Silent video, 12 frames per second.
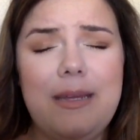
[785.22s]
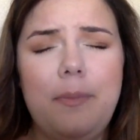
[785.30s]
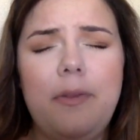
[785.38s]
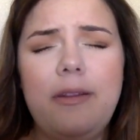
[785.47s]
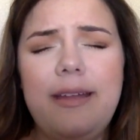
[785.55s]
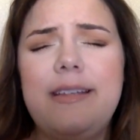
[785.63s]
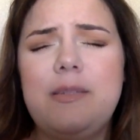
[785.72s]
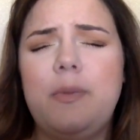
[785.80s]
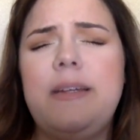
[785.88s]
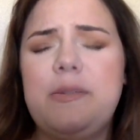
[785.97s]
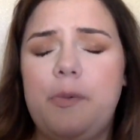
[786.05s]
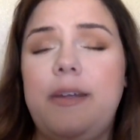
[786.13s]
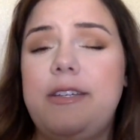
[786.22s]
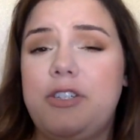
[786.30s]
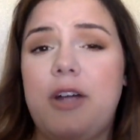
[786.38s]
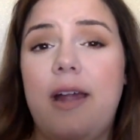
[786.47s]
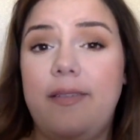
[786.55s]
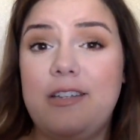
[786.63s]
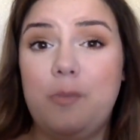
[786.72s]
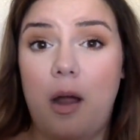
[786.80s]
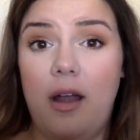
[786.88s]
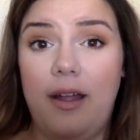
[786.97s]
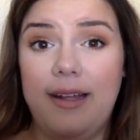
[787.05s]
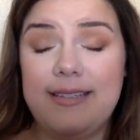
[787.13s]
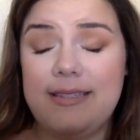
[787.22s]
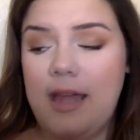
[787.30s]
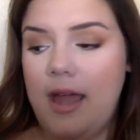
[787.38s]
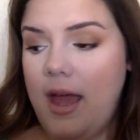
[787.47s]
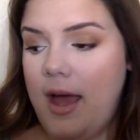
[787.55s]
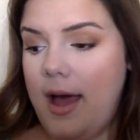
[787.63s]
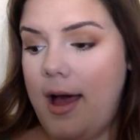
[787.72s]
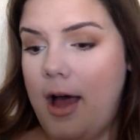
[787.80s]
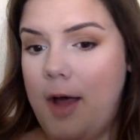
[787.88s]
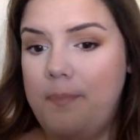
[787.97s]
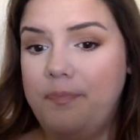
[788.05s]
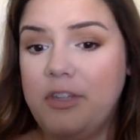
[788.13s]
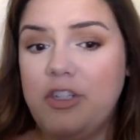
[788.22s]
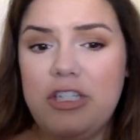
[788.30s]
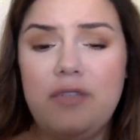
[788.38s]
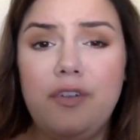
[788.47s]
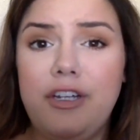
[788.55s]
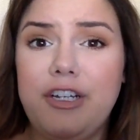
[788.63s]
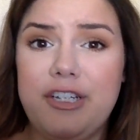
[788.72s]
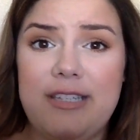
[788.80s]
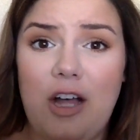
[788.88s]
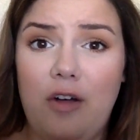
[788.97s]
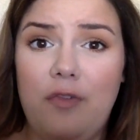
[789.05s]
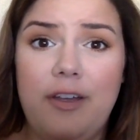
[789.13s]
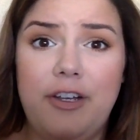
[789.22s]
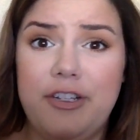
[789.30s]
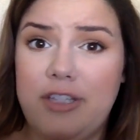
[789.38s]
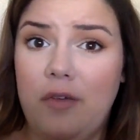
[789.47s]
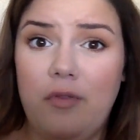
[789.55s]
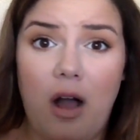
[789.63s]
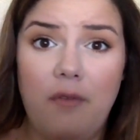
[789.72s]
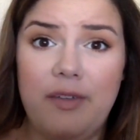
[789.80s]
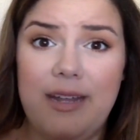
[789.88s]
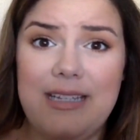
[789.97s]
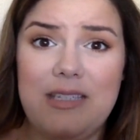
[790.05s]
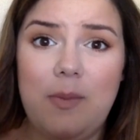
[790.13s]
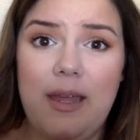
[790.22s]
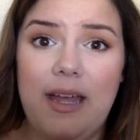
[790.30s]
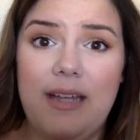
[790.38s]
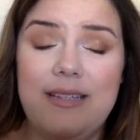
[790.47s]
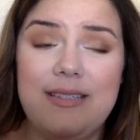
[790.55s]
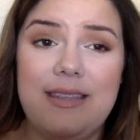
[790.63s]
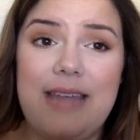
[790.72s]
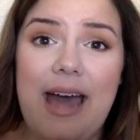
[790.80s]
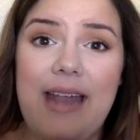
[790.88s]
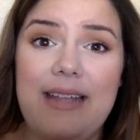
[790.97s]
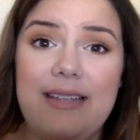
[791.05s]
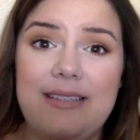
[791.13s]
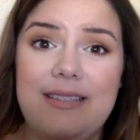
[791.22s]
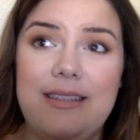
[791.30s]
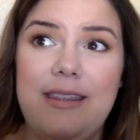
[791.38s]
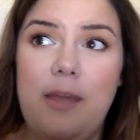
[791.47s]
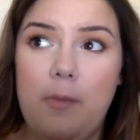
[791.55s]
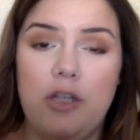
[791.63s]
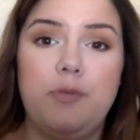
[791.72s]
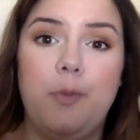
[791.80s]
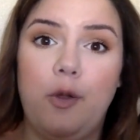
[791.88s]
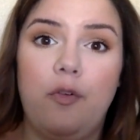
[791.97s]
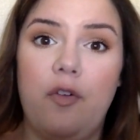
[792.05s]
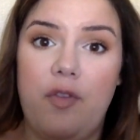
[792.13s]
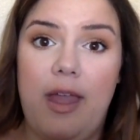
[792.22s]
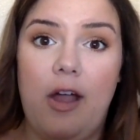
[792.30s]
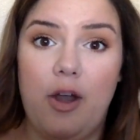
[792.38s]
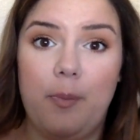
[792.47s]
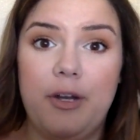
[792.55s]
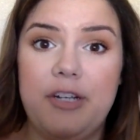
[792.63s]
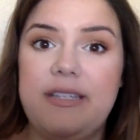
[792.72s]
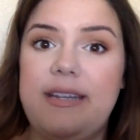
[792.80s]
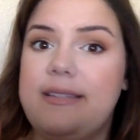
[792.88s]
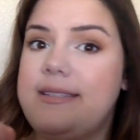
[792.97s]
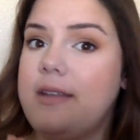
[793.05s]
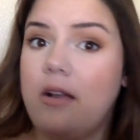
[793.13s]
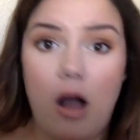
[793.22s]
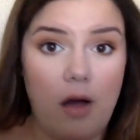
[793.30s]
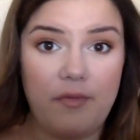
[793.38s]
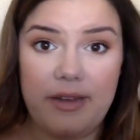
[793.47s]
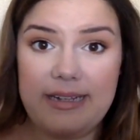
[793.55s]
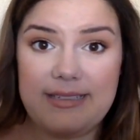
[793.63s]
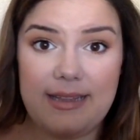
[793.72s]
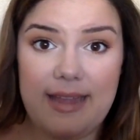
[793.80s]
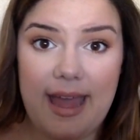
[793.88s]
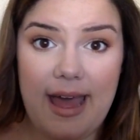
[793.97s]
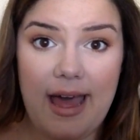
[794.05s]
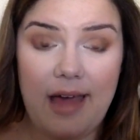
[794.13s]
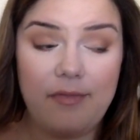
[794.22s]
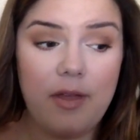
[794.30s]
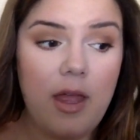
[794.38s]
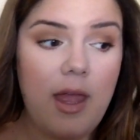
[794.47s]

it, please, please, please try these products, just for yourself and your self-confidence, because that is the most beautiful thing on a person, is the confidence that they have